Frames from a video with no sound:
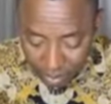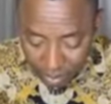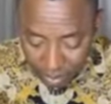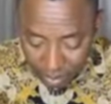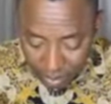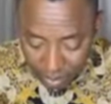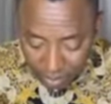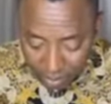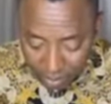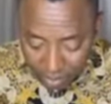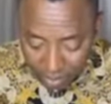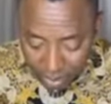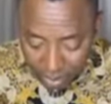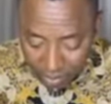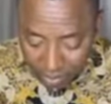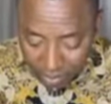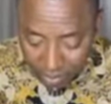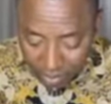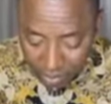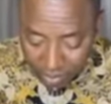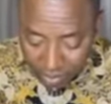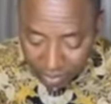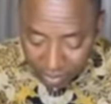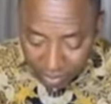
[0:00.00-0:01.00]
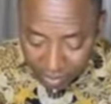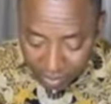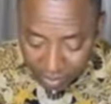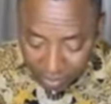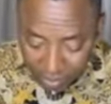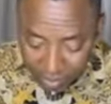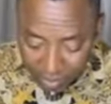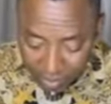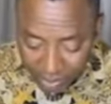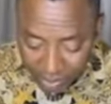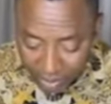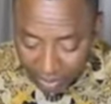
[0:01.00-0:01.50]
Let posters be done to
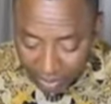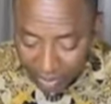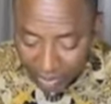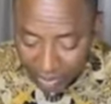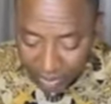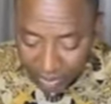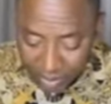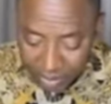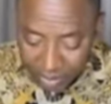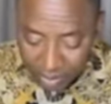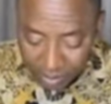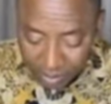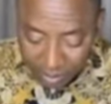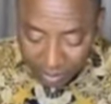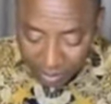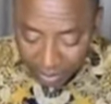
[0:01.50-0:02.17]
inform calendars so that